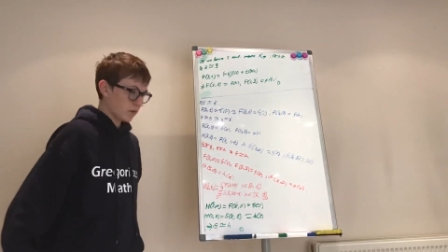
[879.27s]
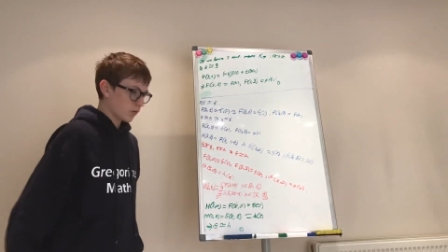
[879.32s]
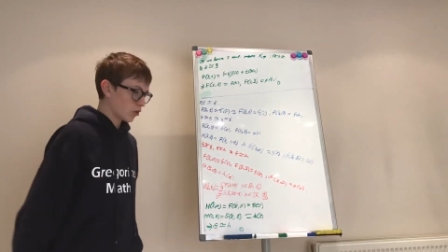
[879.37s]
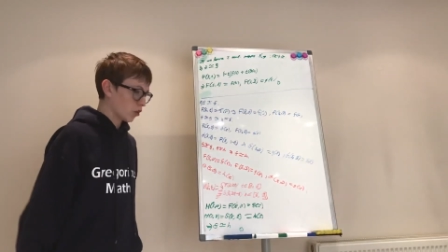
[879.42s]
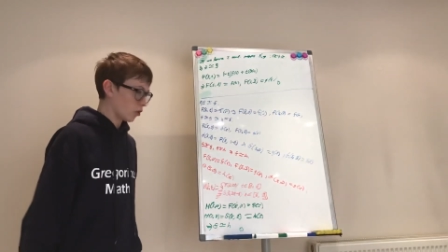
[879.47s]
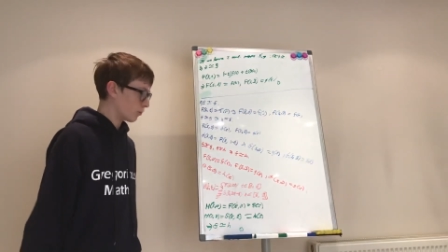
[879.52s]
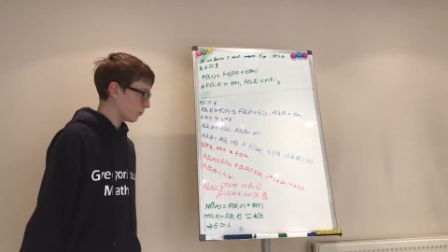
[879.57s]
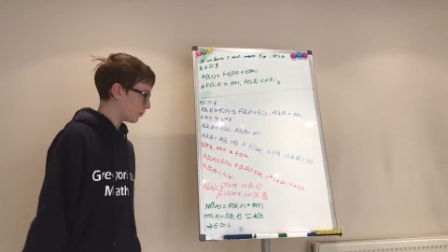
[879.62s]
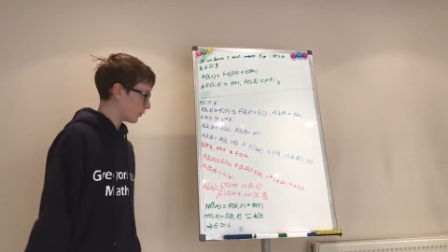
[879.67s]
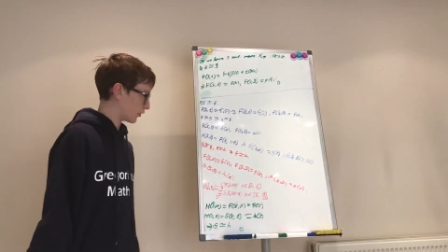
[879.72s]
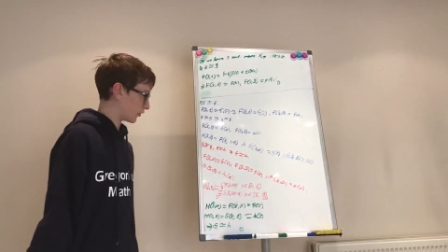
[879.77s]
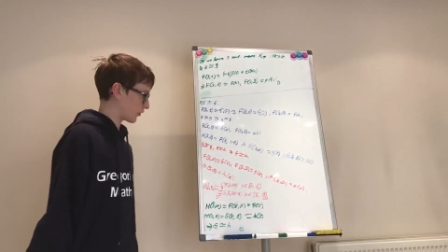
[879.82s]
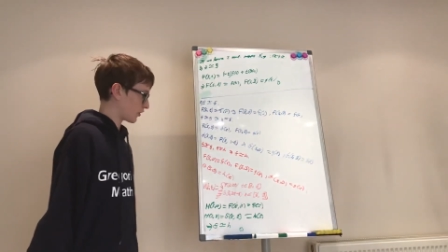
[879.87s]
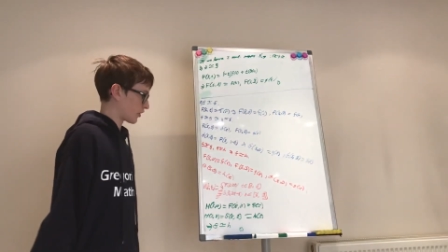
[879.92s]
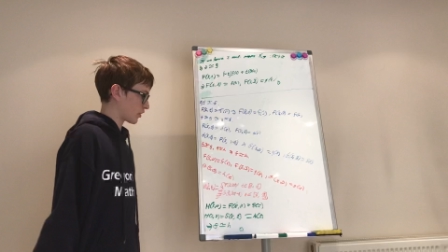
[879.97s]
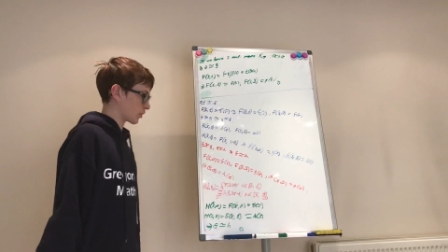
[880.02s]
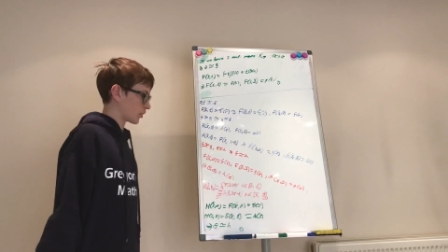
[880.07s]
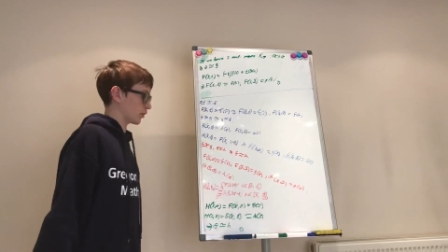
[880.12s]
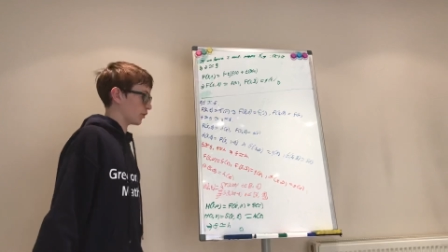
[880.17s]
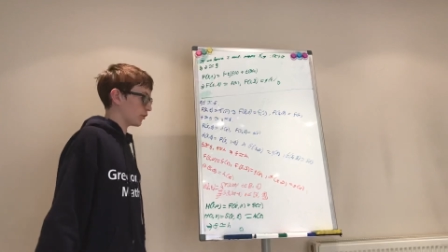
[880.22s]

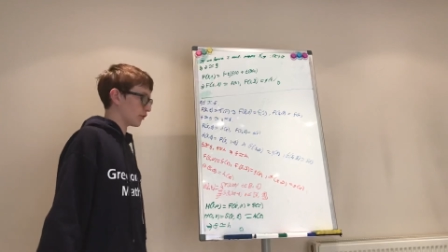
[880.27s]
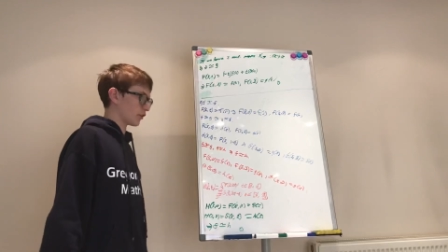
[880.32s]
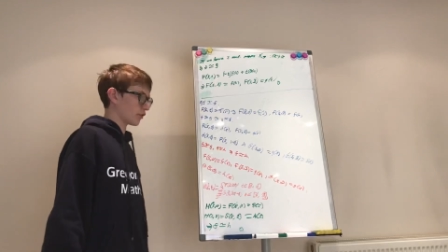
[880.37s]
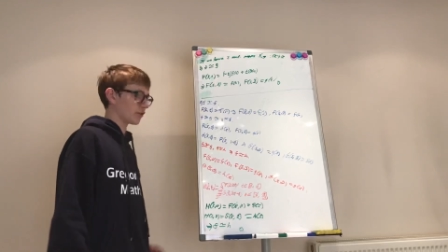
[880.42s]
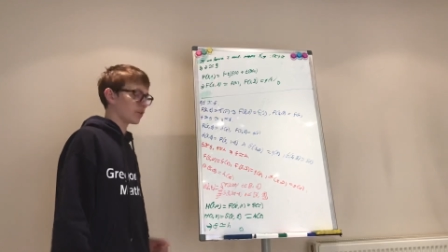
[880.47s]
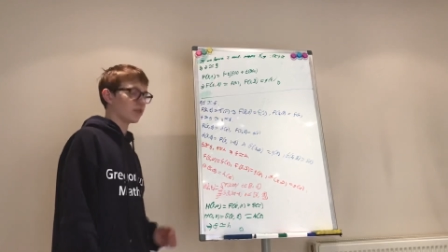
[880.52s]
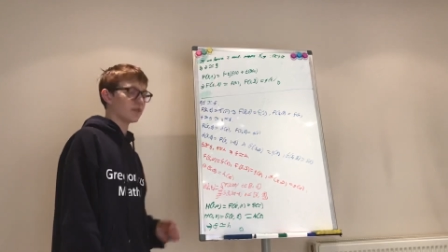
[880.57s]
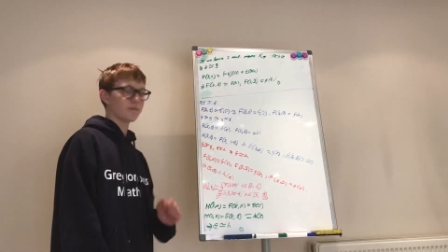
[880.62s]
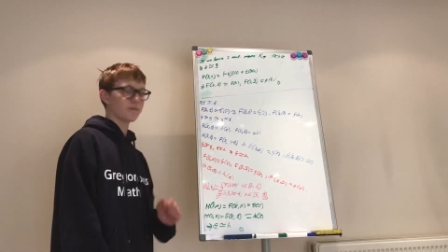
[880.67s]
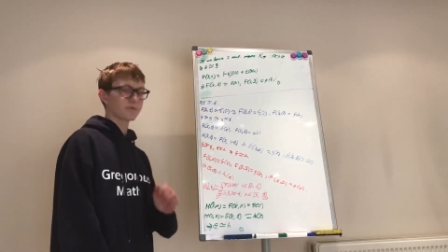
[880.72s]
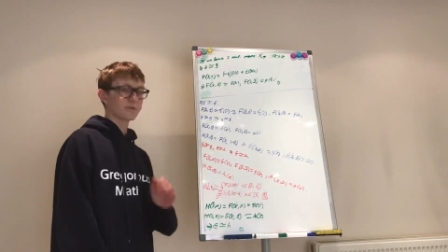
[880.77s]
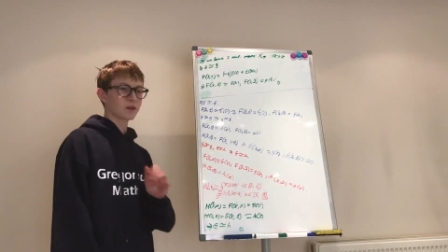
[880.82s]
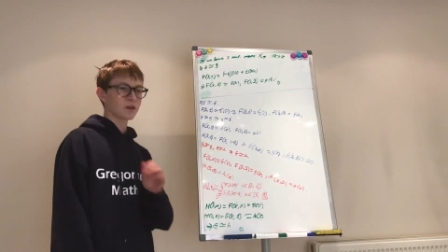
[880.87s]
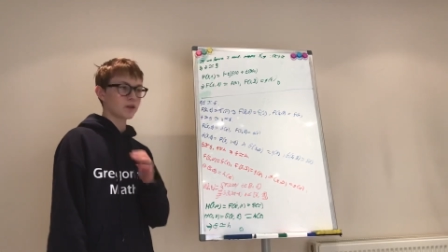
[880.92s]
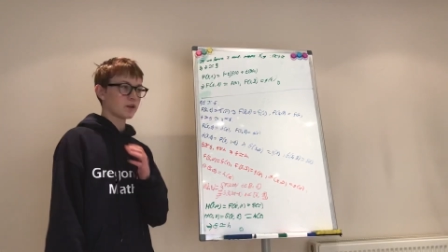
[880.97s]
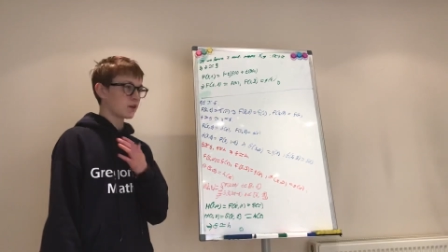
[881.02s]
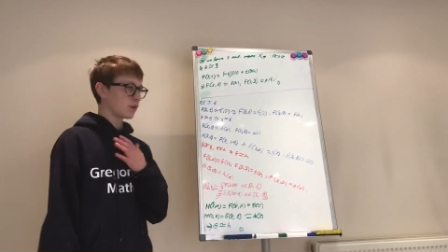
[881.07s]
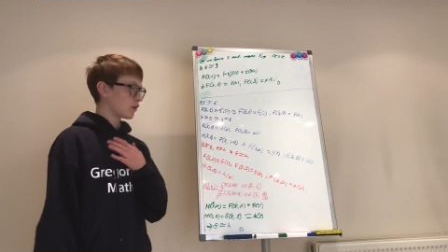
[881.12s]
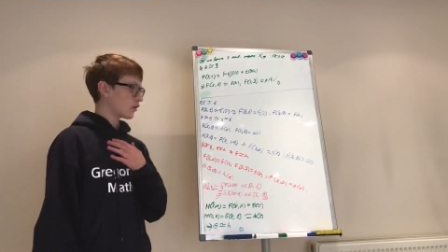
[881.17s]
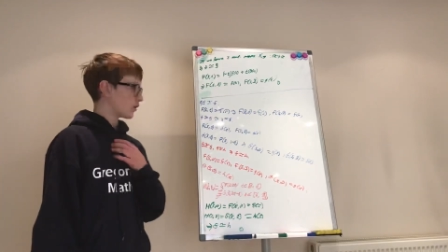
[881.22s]
compositions.
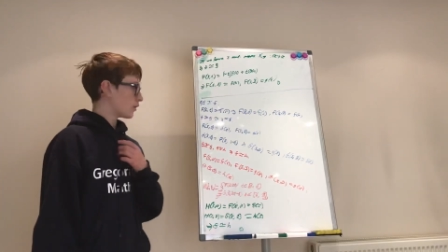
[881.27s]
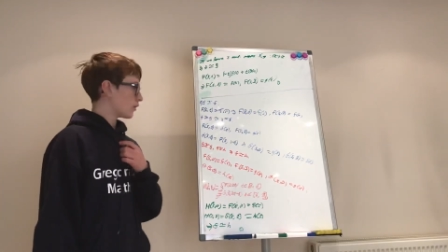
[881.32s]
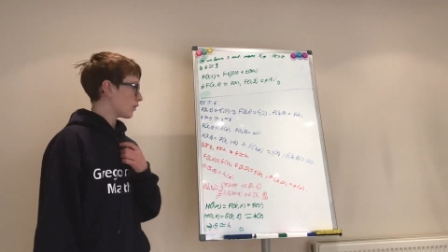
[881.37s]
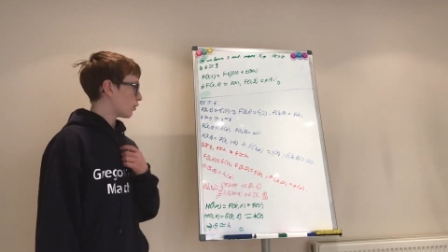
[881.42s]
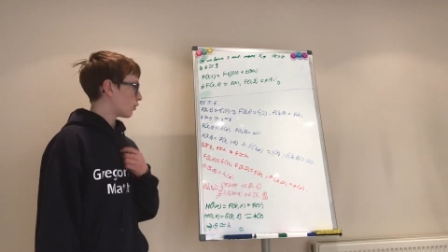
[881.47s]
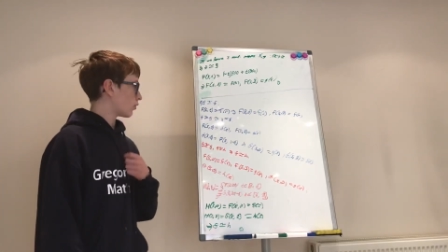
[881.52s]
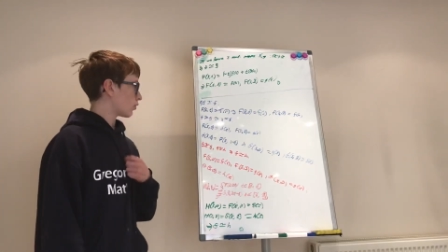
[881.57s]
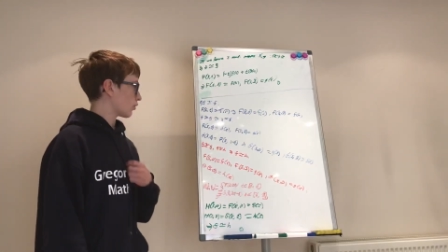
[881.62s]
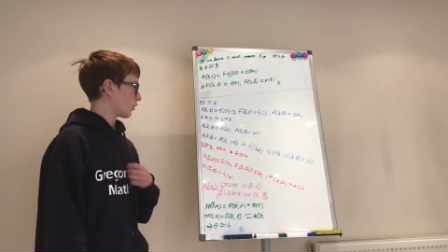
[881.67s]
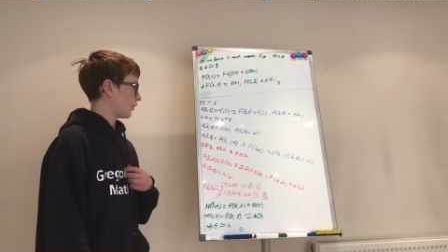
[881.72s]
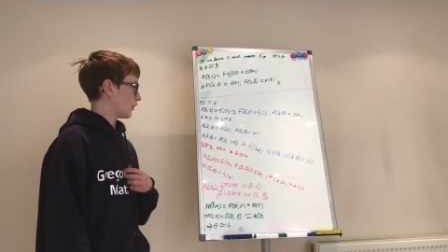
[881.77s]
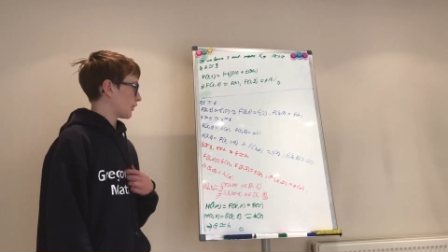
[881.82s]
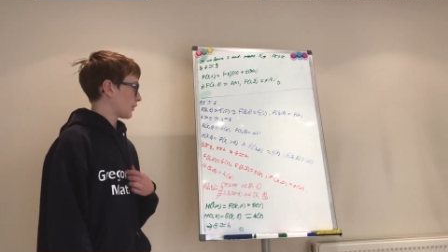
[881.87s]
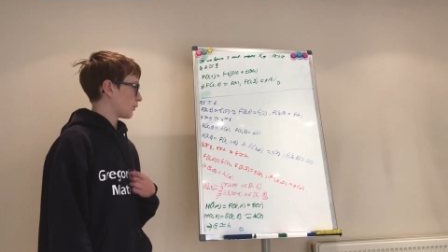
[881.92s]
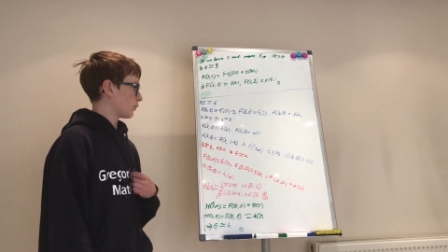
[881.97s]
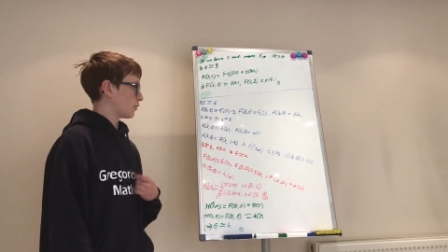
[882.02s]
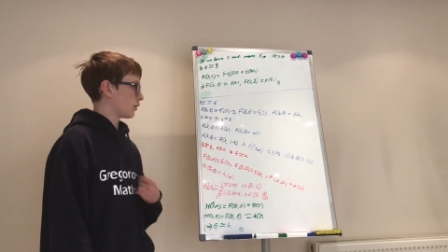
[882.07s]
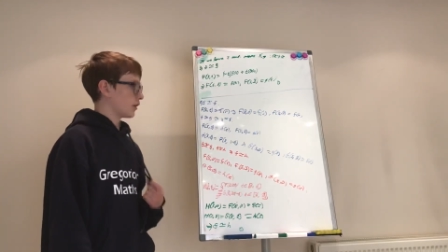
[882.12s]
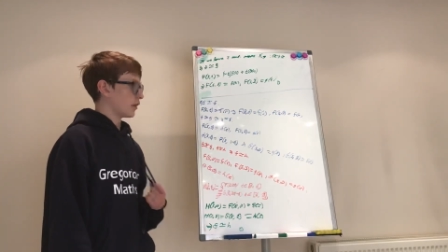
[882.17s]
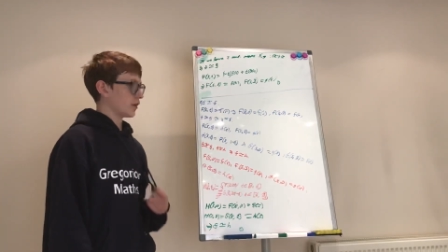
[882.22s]
Or in other
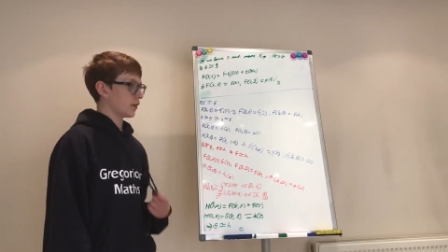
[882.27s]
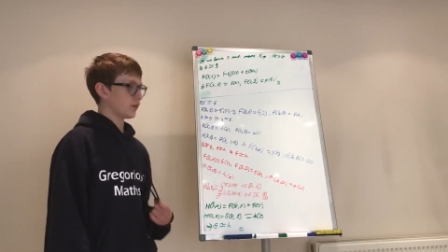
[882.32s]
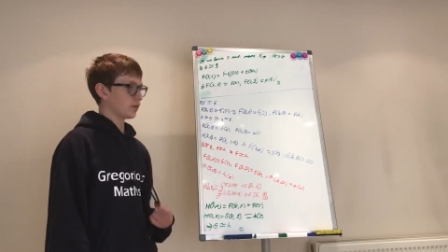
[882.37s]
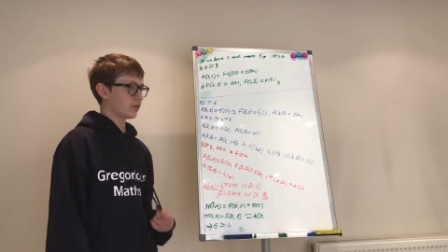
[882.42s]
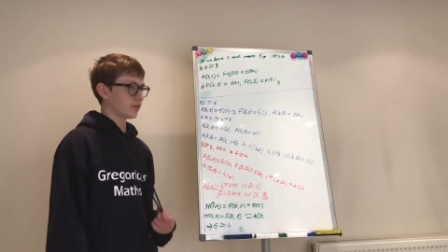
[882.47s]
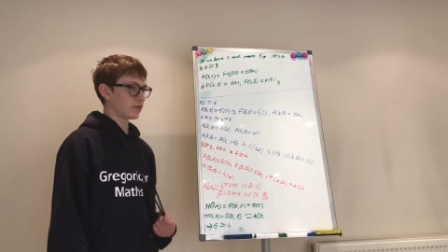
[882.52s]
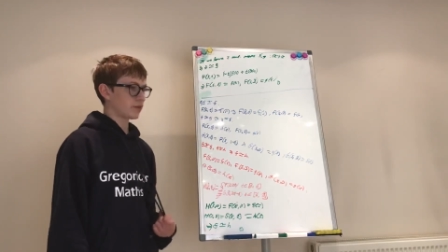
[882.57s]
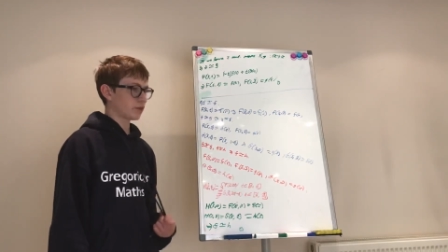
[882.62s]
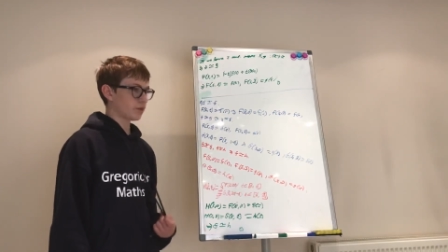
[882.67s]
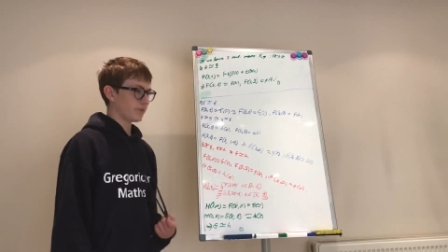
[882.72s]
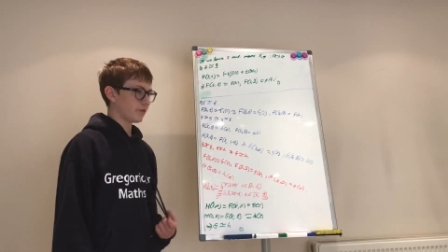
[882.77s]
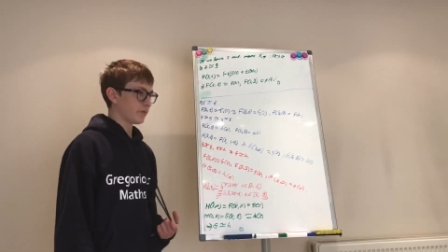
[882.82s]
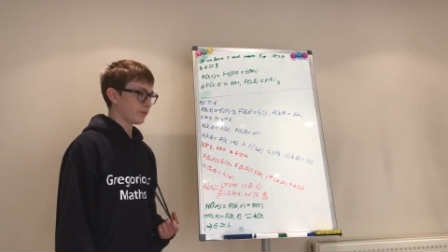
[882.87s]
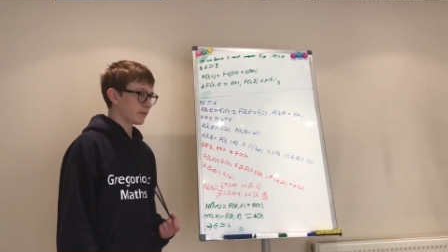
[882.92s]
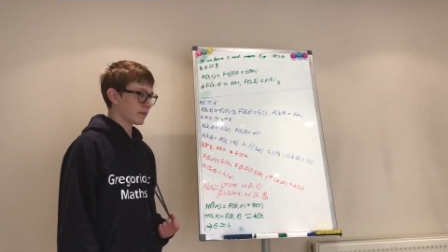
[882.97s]
words,